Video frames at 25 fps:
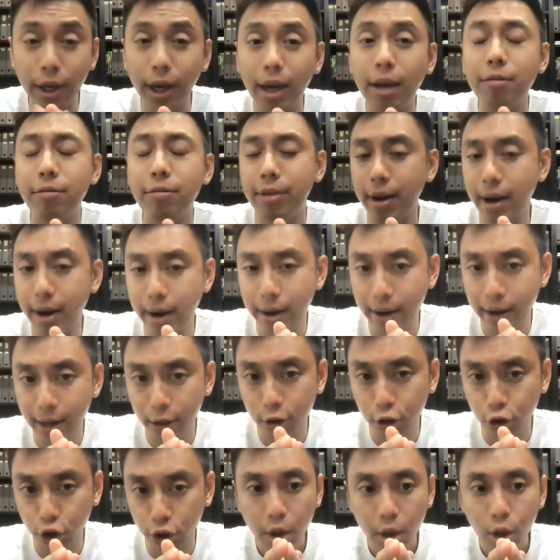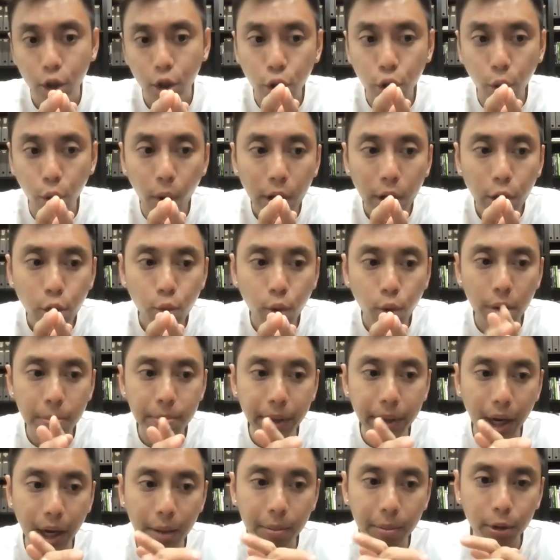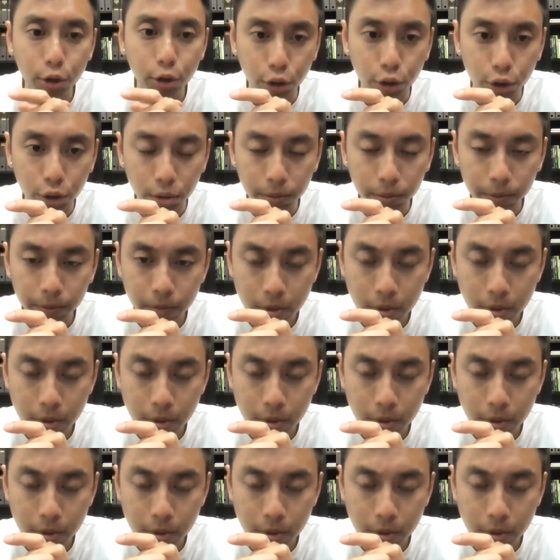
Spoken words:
gave the analogy. So what you want to be able to do